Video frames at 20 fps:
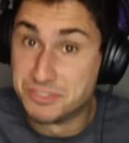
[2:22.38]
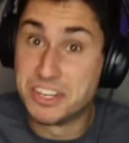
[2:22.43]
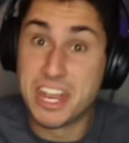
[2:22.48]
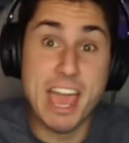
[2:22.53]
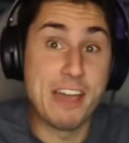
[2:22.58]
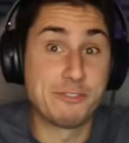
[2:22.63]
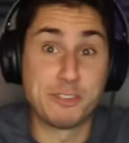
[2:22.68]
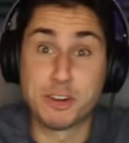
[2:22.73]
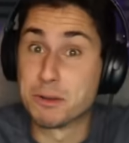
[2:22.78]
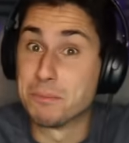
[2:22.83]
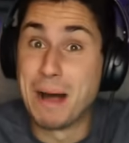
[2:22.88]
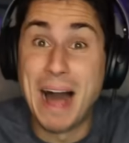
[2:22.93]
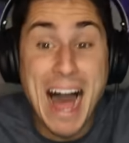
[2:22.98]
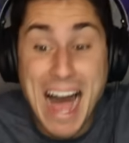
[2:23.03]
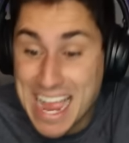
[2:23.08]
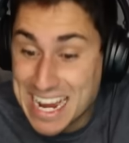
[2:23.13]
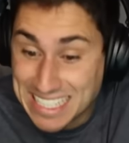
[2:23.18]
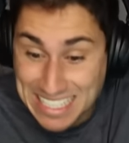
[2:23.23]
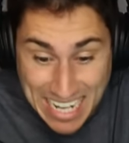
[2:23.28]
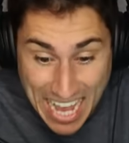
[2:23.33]
Never
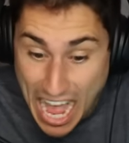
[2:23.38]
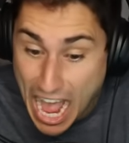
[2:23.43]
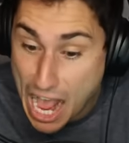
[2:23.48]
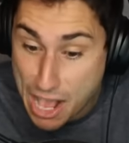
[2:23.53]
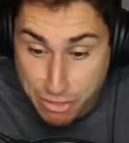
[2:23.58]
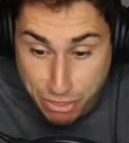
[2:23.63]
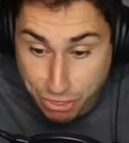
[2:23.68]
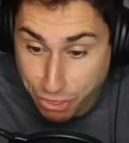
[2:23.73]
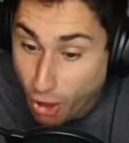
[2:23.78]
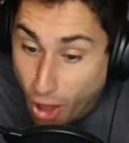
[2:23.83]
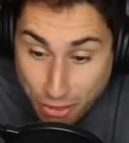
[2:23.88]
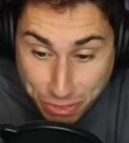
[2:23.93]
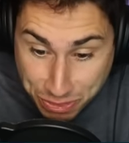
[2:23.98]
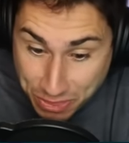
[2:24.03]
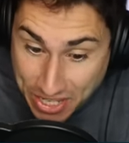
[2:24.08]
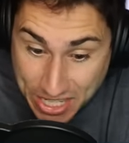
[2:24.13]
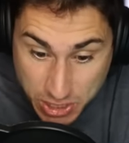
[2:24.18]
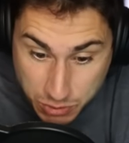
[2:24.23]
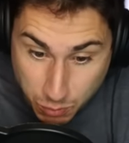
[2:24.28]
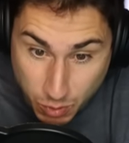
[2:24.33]
mind. I thought
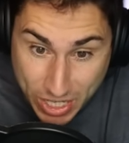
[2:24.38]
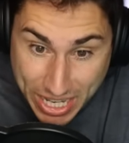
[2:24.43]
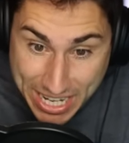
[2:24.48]
things were